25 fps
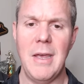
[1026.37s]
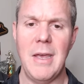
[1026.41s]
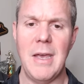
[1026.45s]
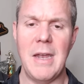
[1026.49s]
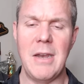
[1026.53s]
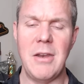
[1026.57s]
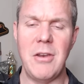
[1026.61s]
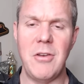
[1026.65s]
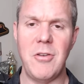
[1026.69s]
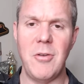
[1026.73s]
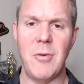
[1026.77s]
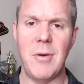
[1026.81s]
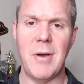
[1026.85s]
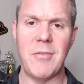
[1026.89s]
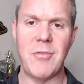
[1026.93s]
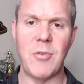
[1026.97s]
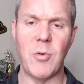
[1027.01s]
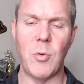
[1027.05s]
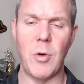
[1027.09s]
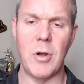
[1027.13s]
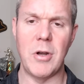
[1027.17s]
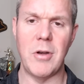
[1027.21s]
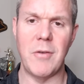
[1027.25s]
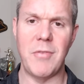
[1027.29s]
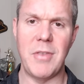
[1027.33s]
And you do have to
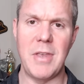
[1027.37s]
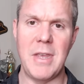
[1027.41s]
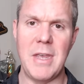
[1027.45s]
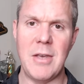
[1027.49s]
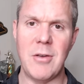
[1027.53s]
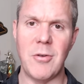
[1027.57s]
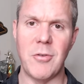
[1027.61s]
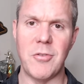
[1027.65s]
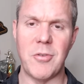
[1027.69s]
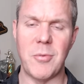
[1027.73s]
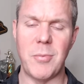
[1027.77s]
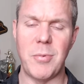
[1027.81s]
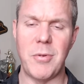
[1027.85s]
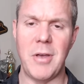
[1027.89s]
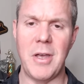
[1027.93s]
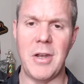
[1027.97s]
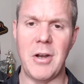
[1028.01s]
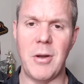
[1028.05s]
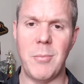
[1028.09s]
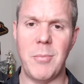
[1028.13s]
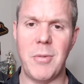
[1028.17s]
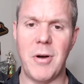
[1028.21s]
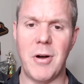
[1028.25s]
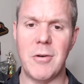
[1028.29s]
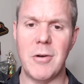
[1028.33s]
wonder if the Eagles are playing
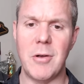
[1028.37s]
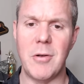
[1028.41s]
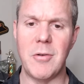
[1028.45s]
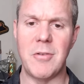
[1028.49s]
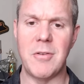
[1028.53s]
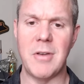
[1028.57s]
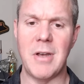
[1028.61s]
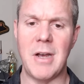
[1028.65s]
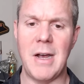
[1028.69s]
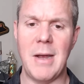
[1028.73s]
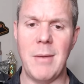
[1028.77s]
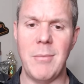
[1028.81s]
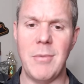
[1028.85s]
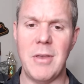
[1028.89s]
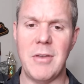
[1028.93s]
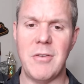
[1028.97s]
on borrowed time.